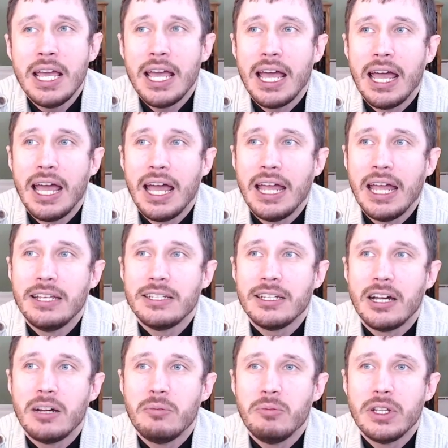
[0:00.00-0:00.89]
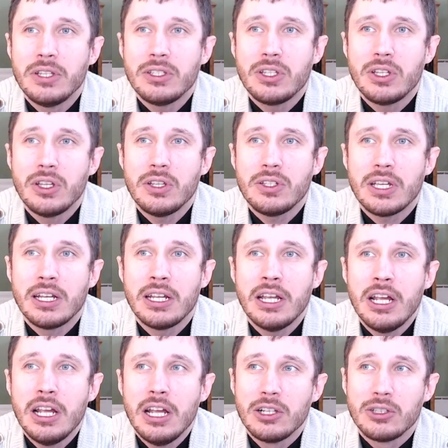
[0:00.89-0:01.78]
And so they
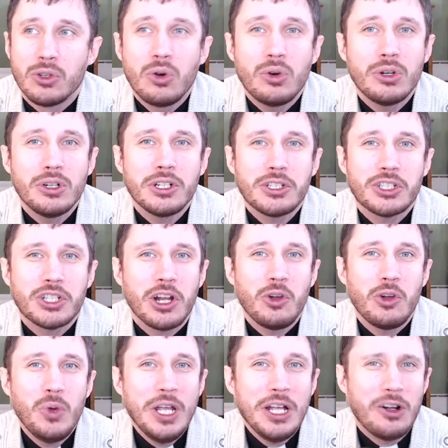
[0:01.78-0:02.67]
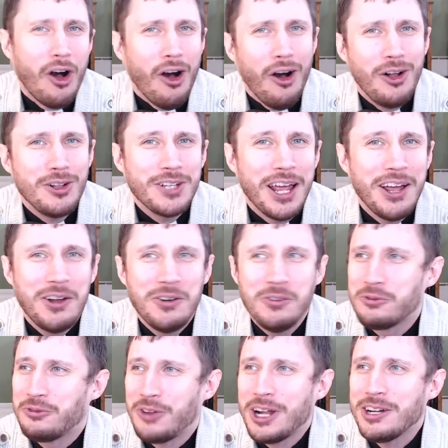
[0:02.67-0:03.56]
said, "Lord, shall we call
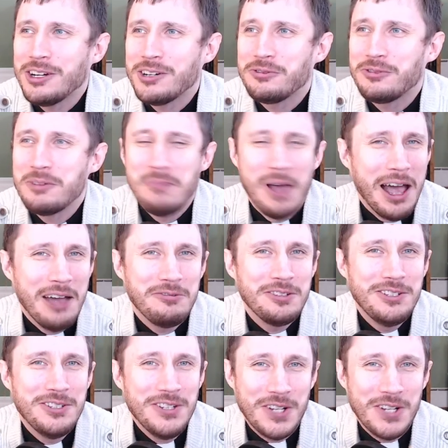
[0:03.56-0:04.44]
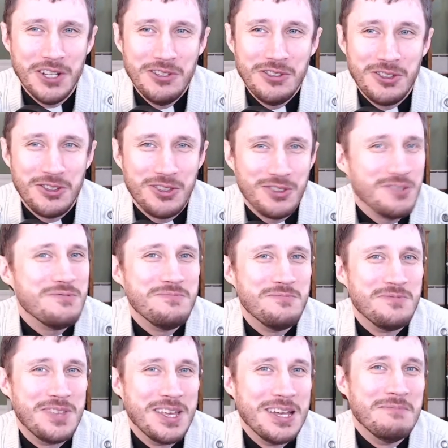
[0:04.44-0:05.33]
down fire from heaven to
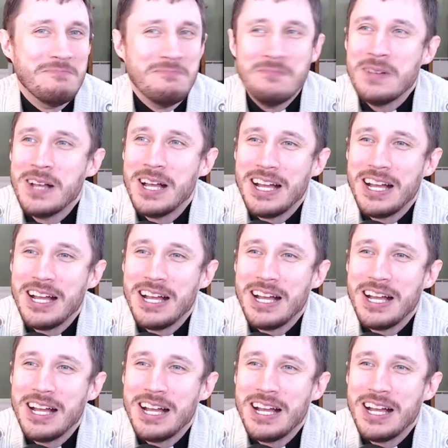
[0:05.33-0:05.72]
consume them?"